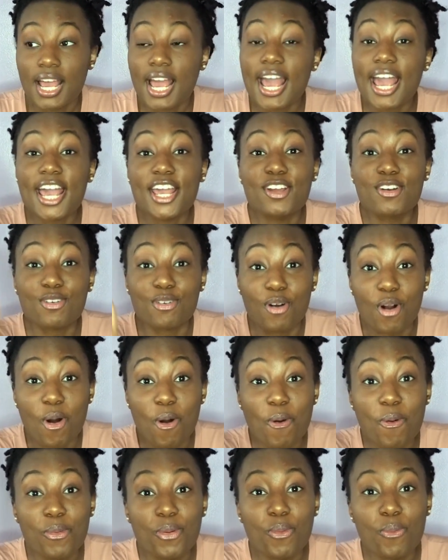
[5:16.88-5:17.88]
A
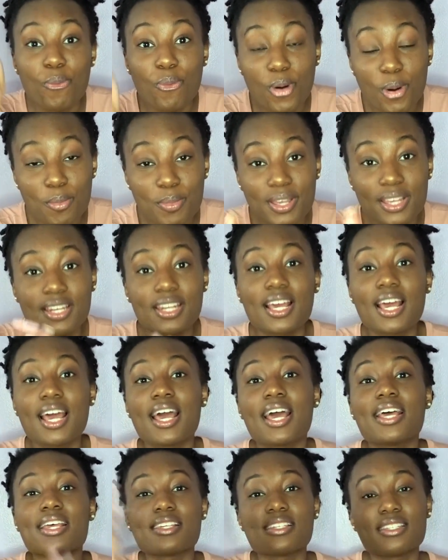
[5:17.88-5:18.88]
grown woman
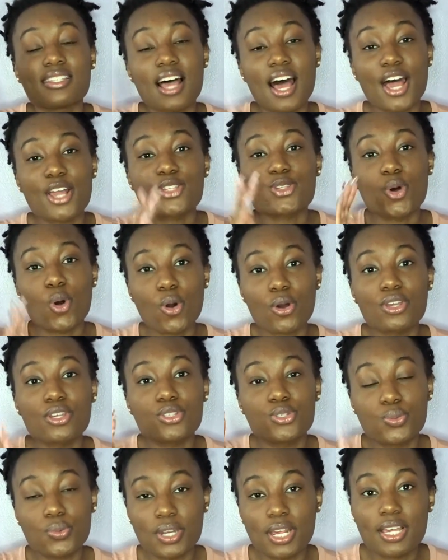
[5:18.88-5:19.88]
is not talking
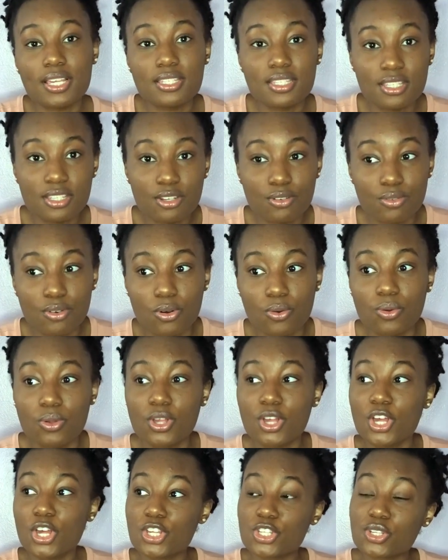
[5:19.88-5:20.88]
to an 18-year-old.
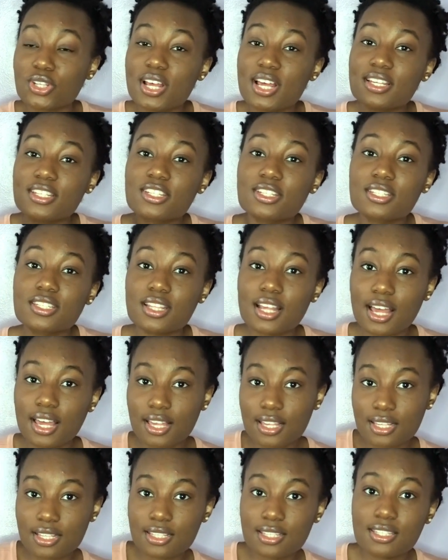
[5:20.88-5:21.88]
So let's just
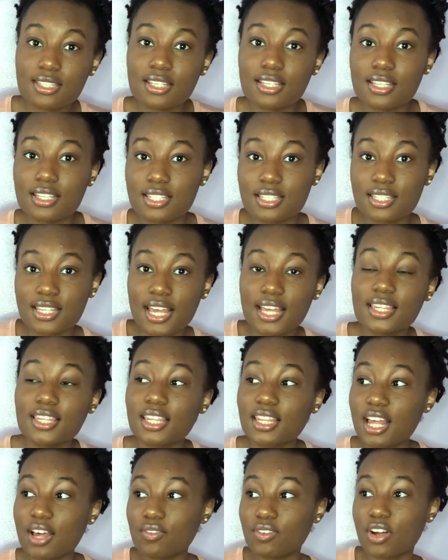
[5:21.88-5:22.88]
like state the
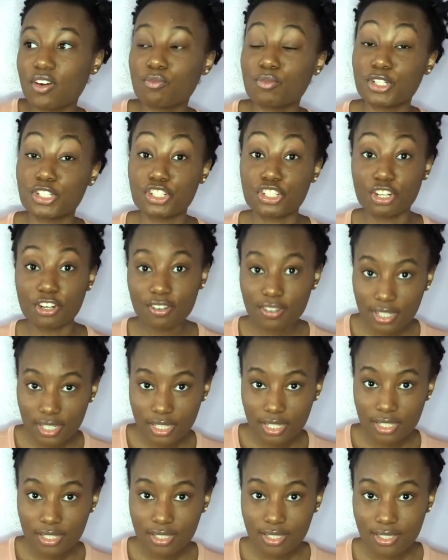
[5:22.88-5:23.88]
level of
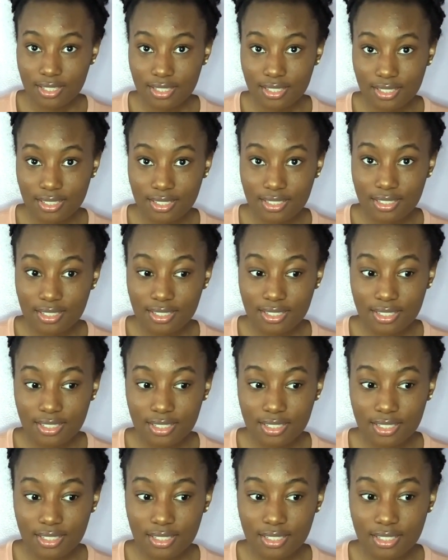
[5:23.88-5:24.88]
maturity.
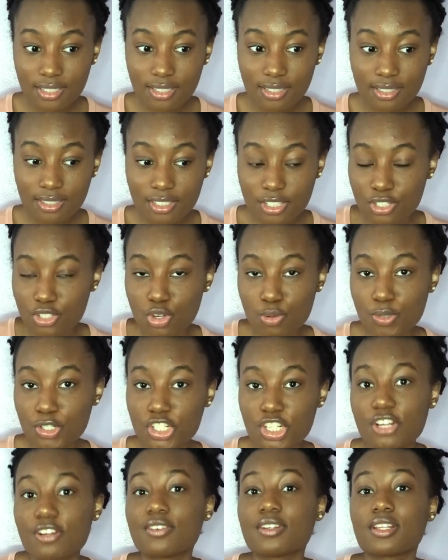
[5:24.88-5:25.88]
There's no
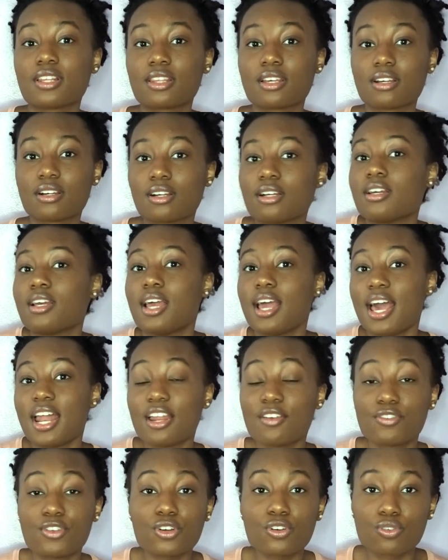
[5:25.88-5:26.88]
maturity there. And
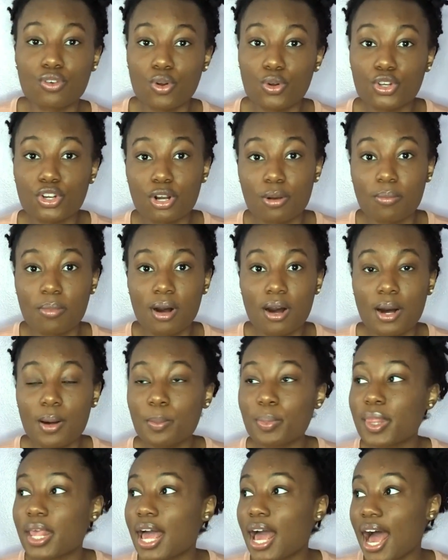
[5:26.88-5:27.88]
if you're grown, you're a
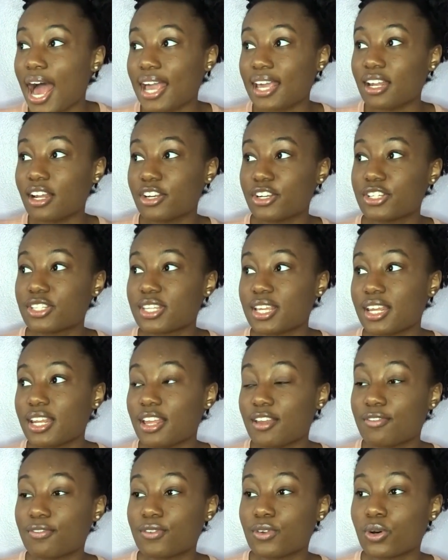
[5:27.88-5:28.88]
mom. I can understand
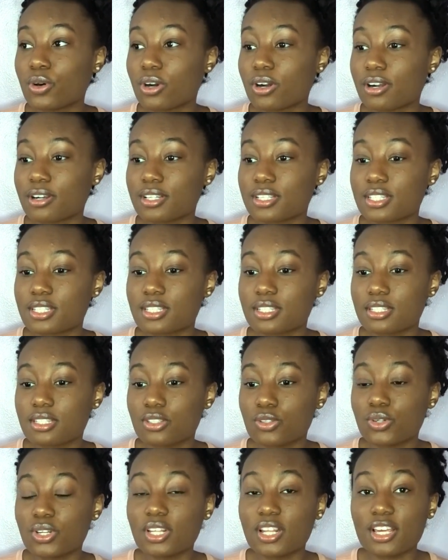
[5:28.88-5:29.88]
if you
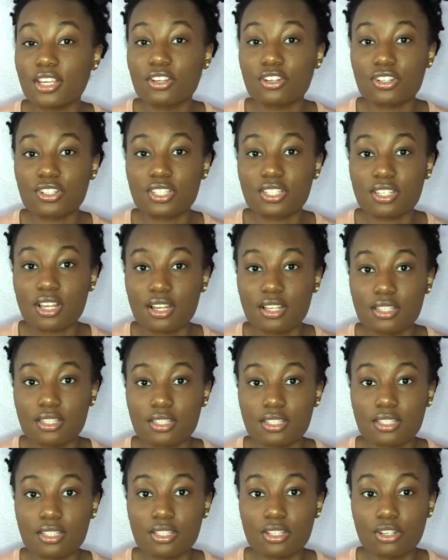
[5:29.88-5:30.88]
didn't like your
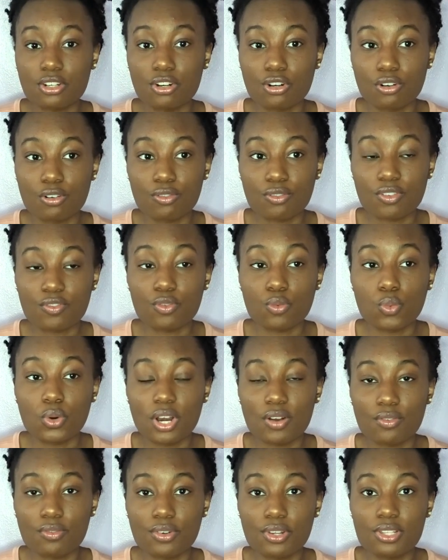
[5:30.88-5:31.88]
son's girlfriend for
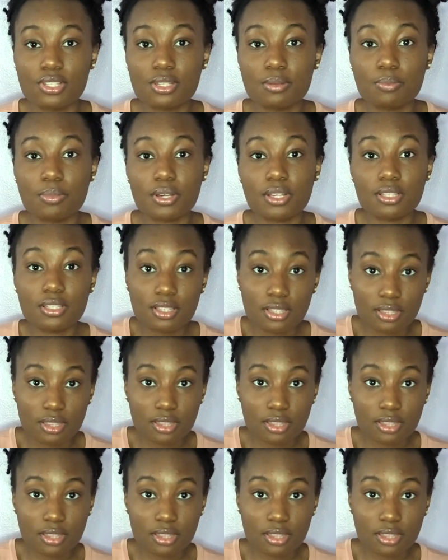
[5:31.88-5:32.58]
whatever reason, but